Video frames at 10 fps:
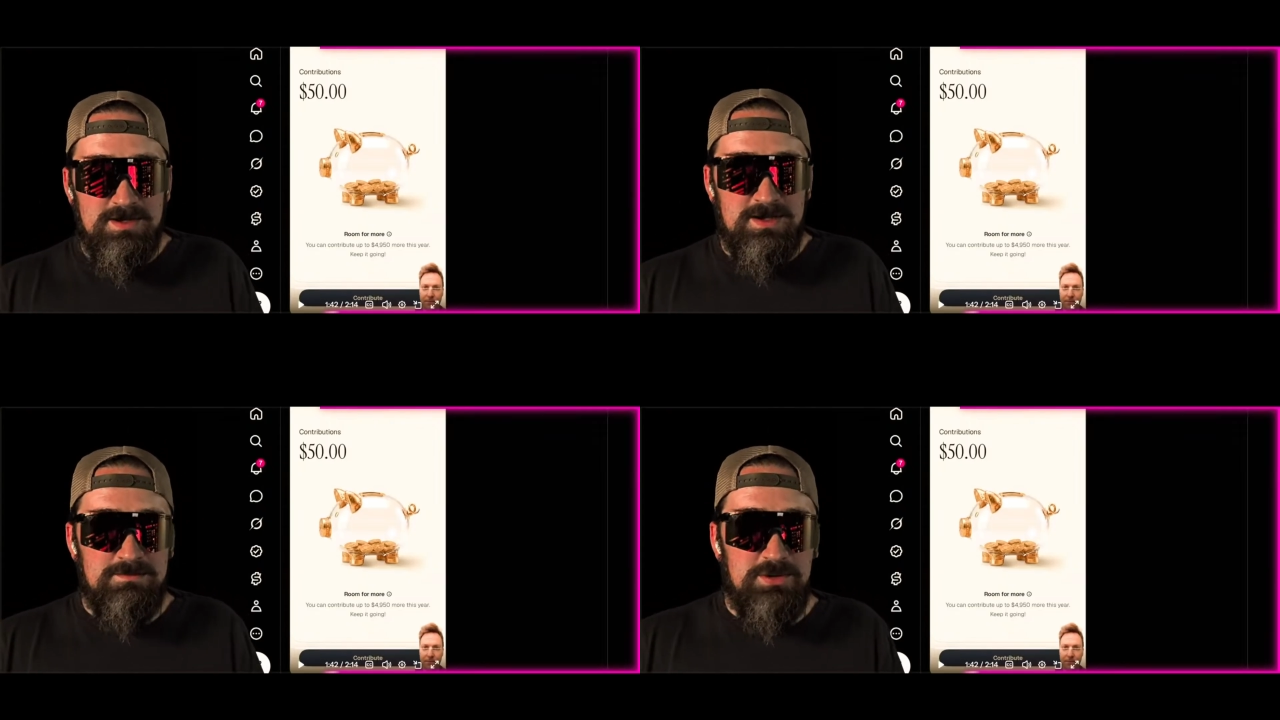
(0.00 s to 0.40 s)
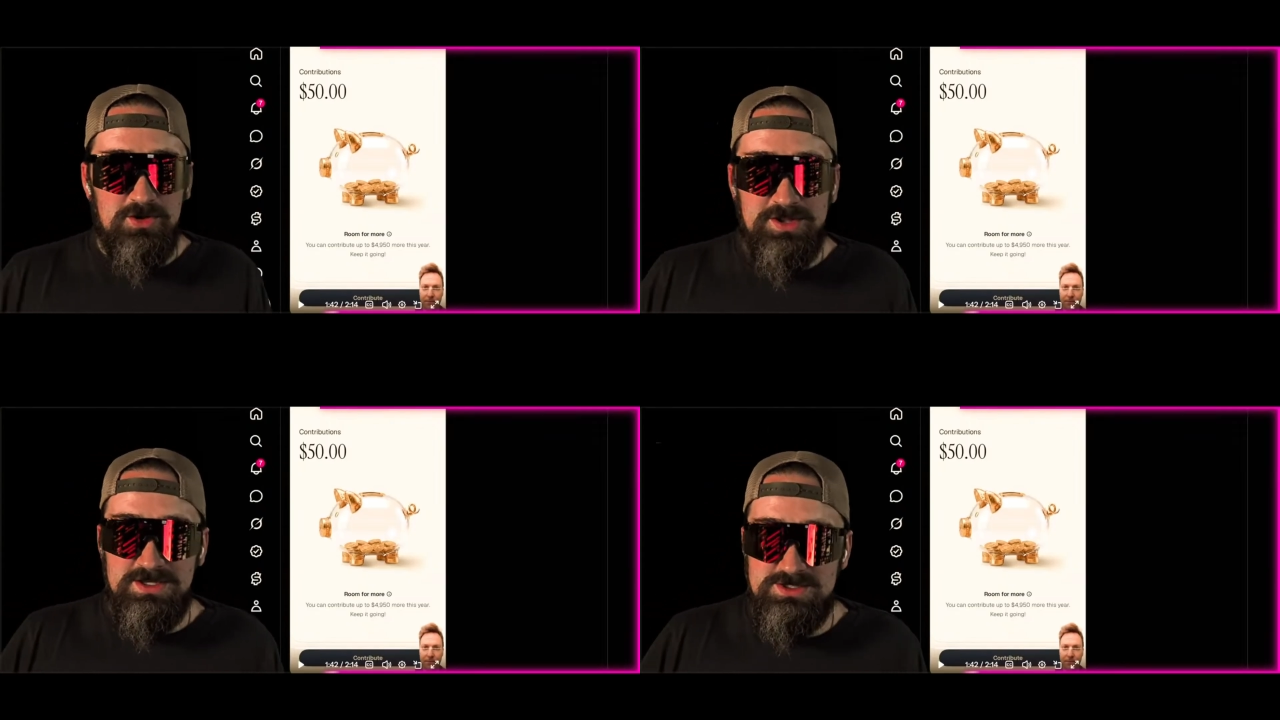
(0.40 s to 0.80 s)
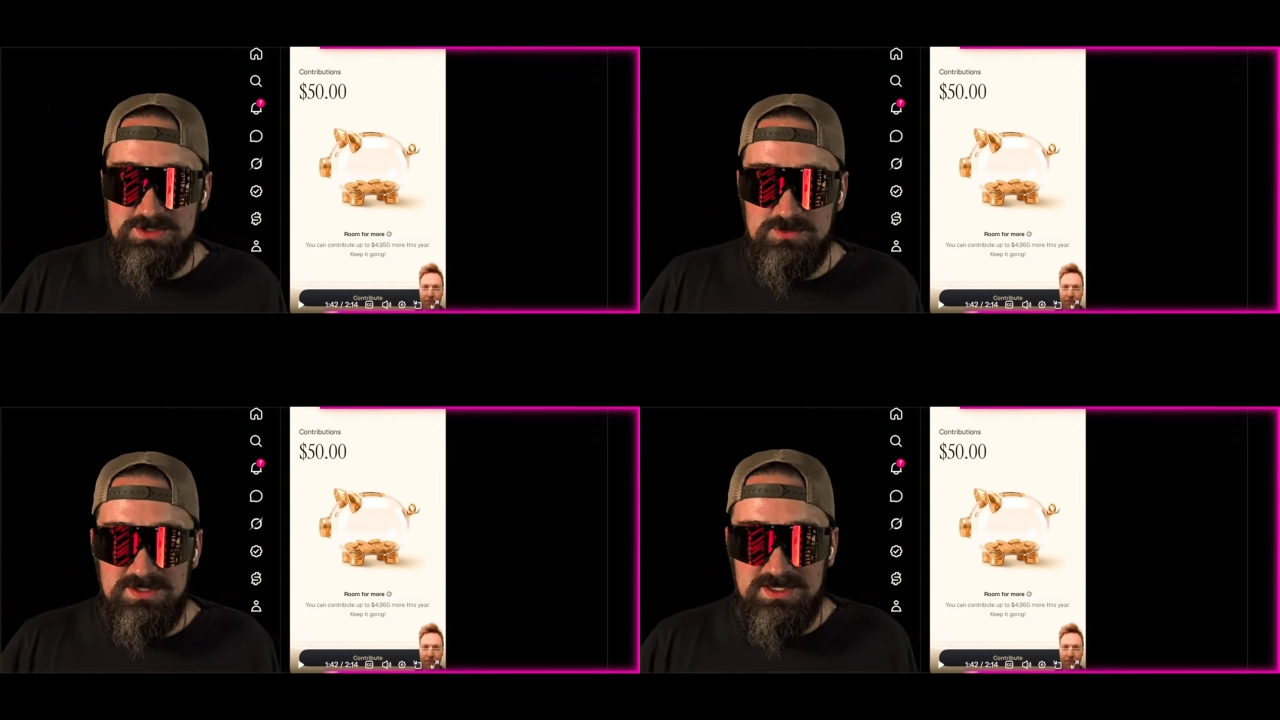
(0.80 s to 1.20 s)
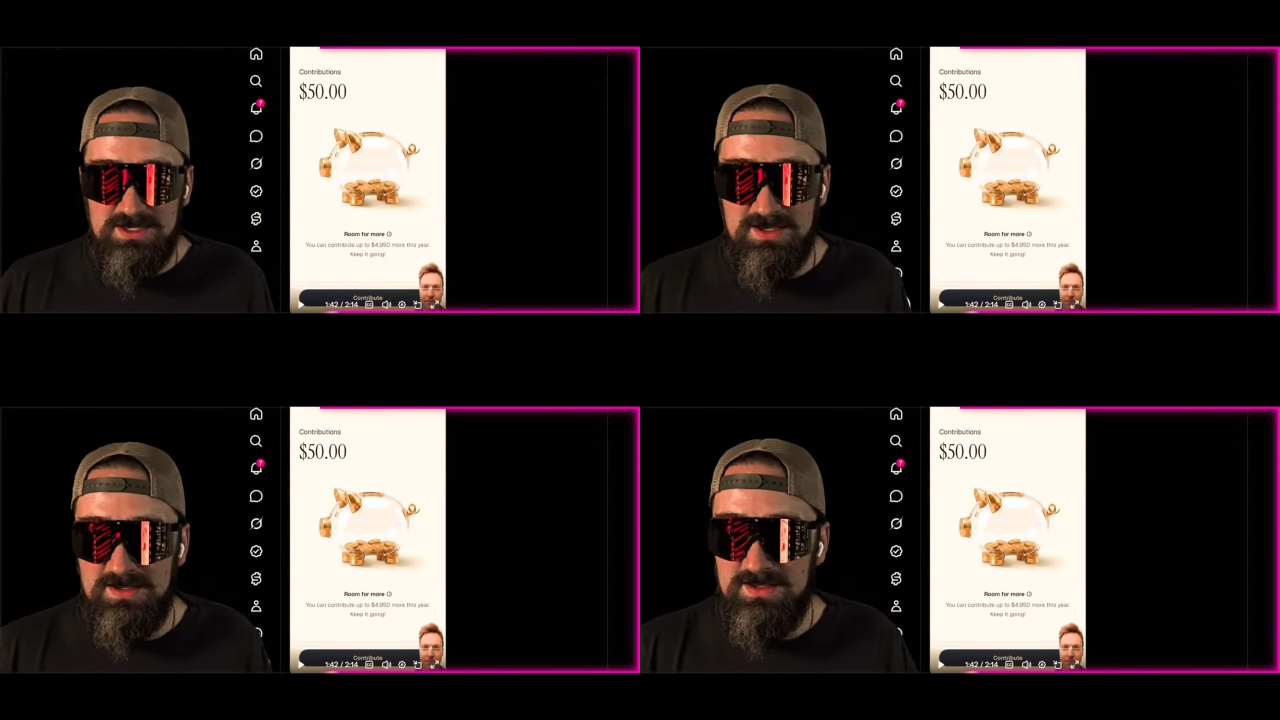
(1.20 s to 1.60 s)
pulled into
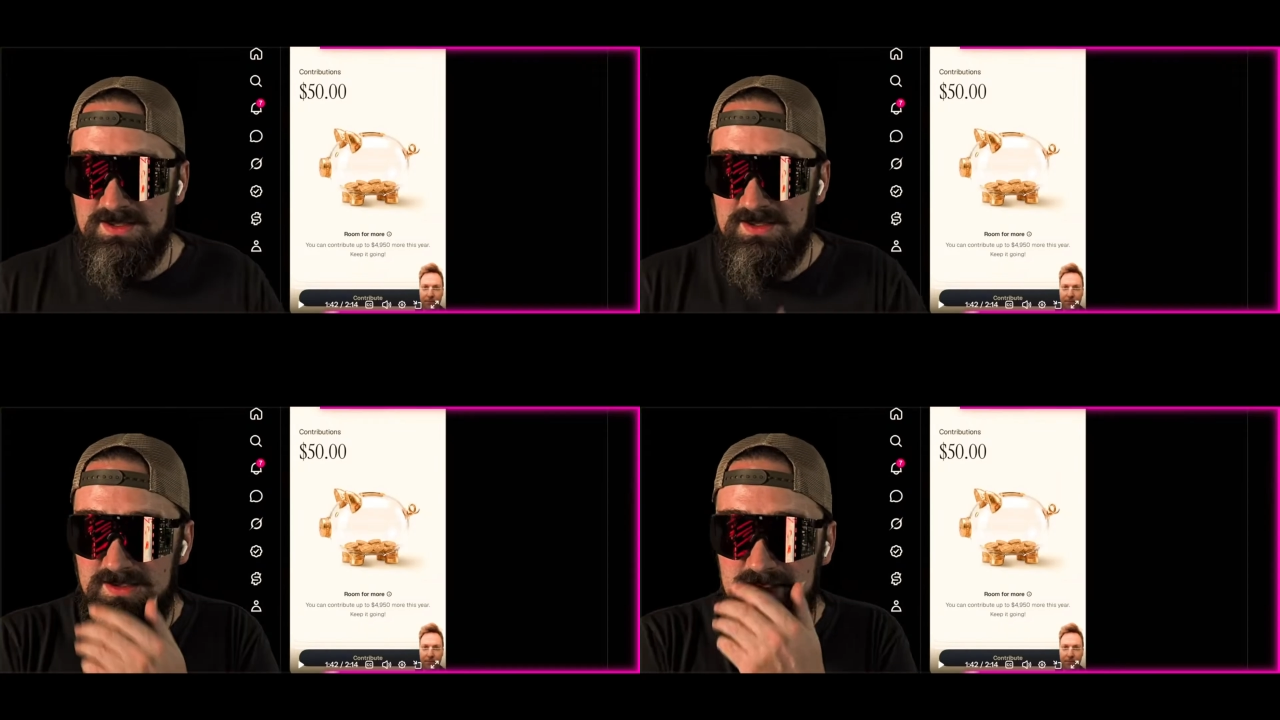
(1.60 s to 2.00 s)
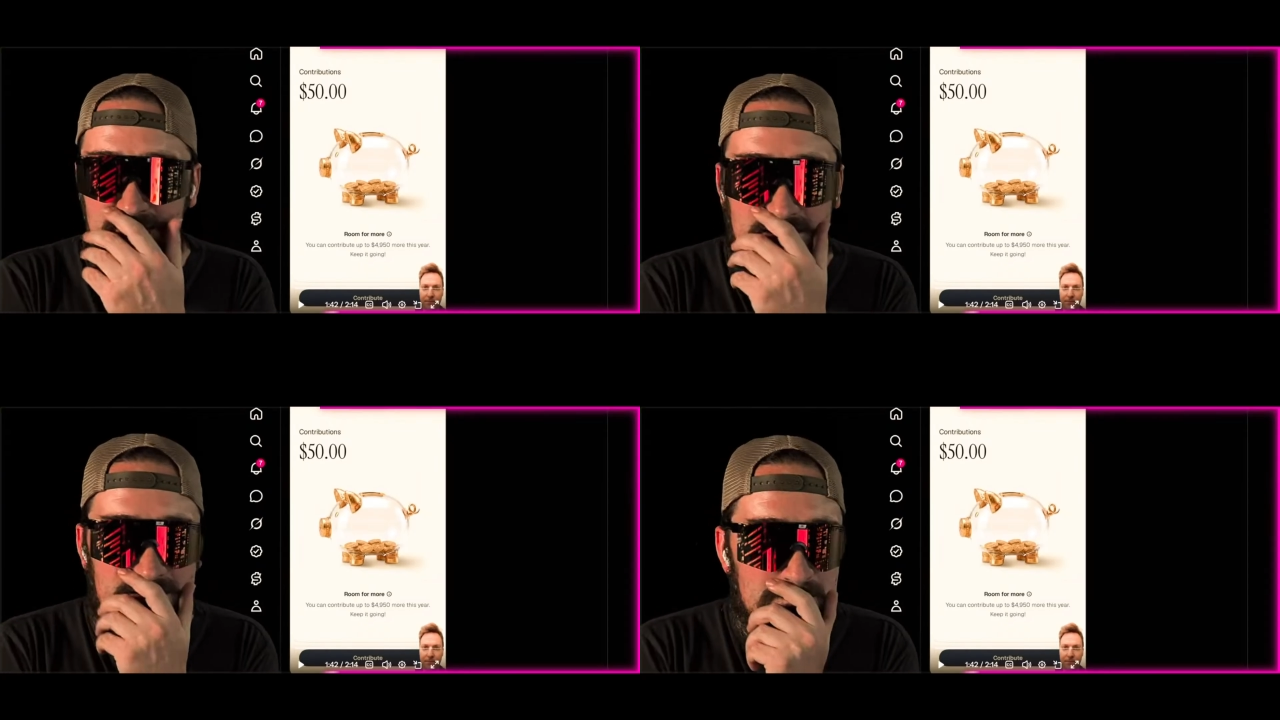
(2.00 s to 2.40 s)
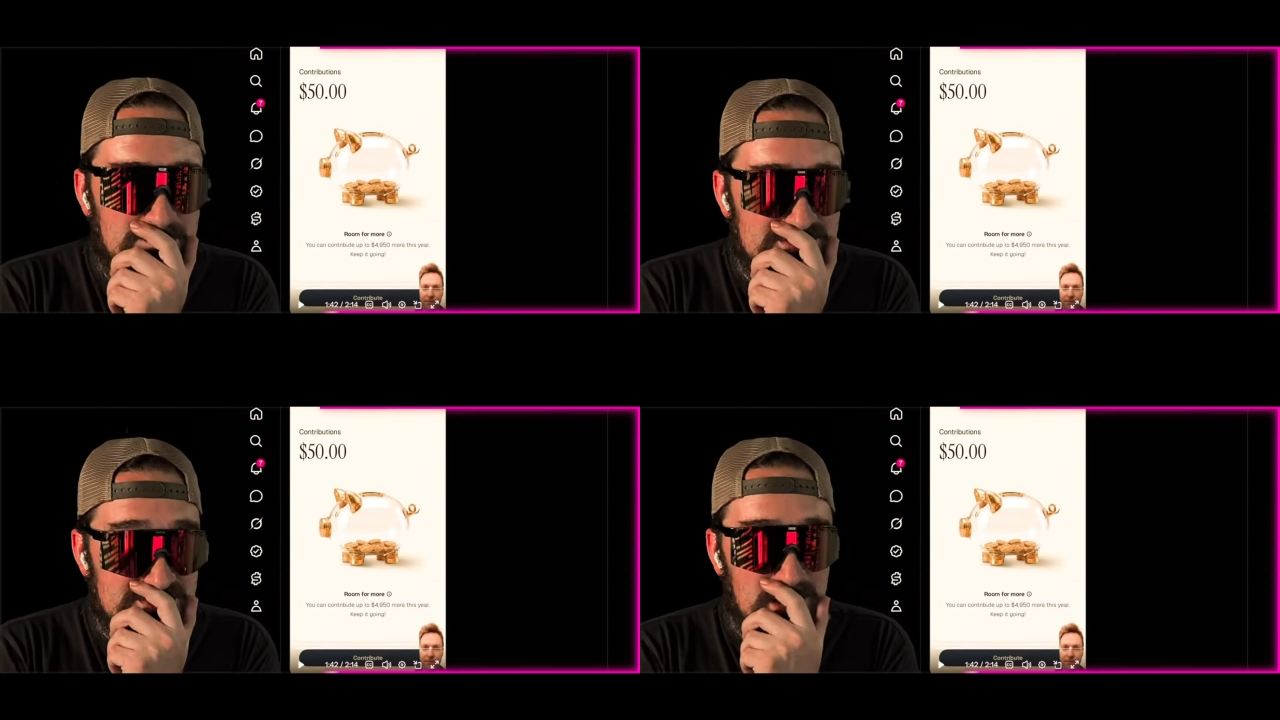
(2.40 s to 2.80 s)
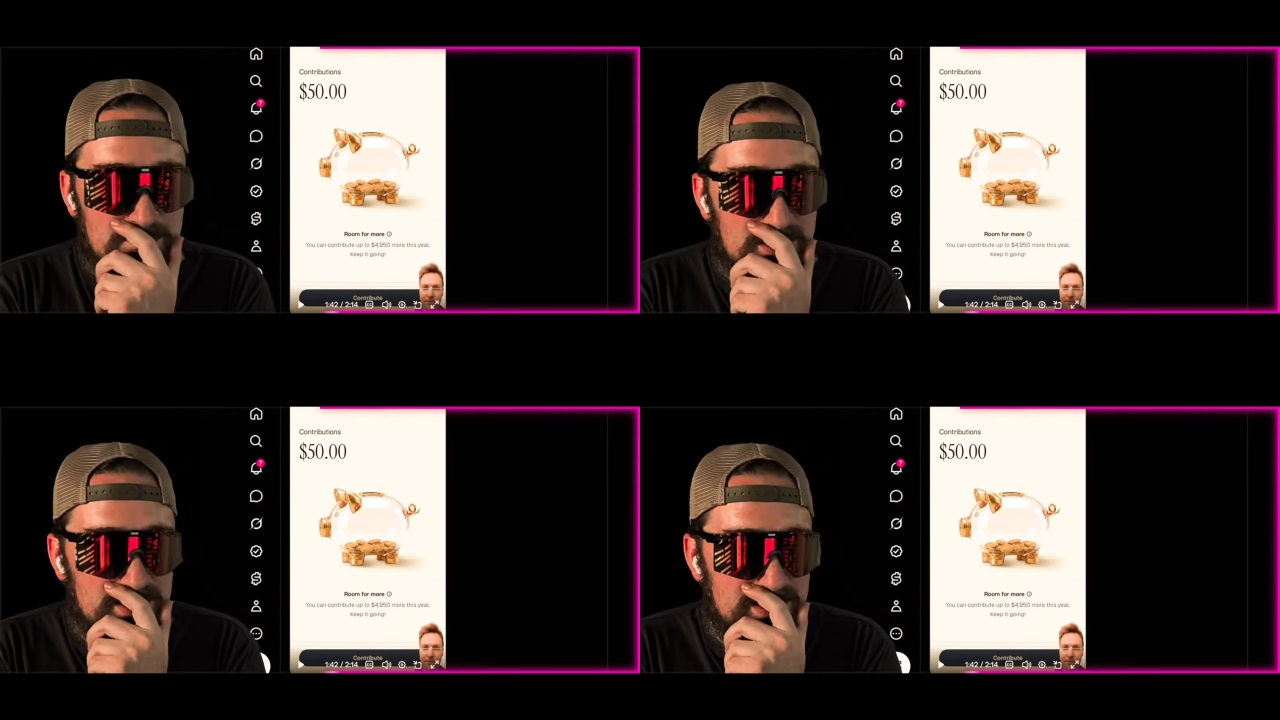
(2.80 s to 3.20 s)
the stock
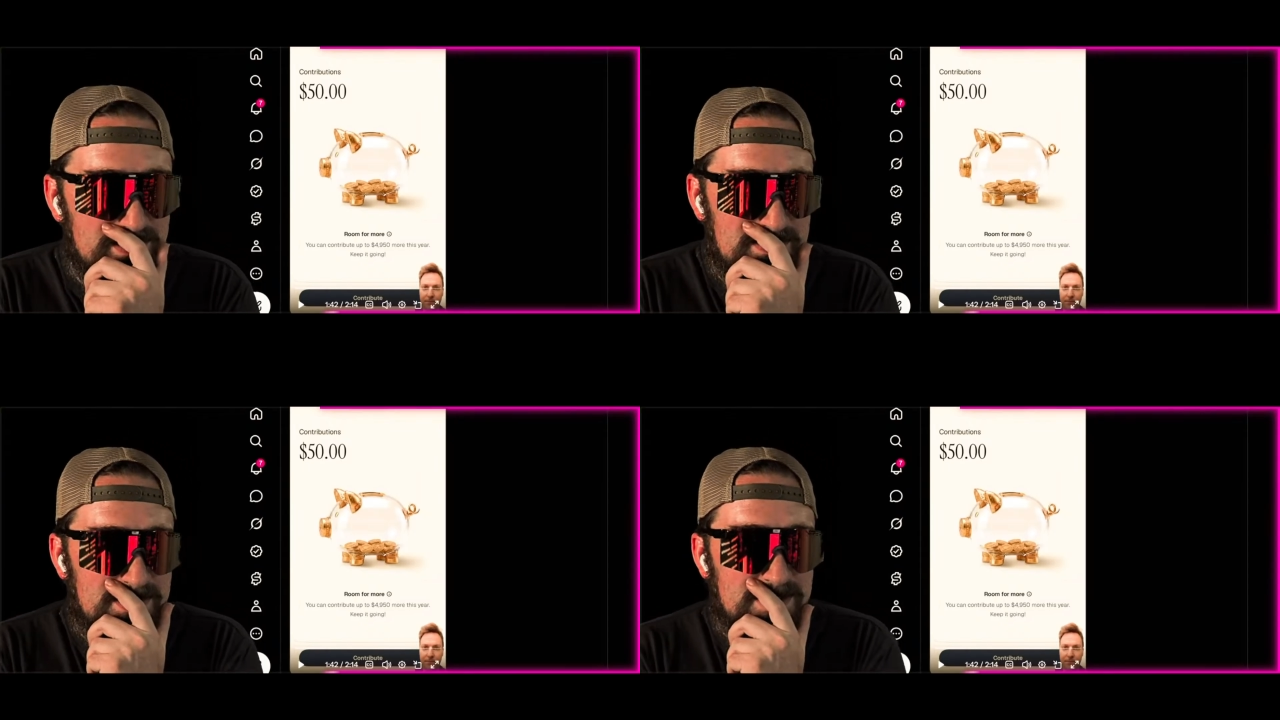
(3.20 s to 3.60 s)
market.